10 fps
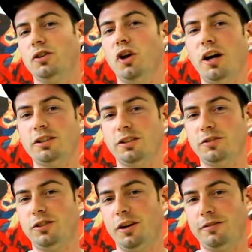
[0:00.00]
Lots of
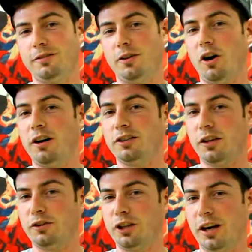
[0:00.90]
stuff on his
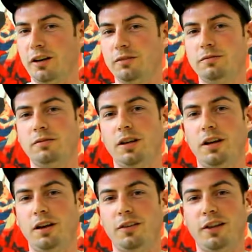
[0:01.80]
other channel
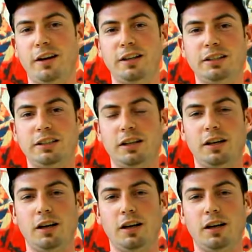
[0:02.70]
that is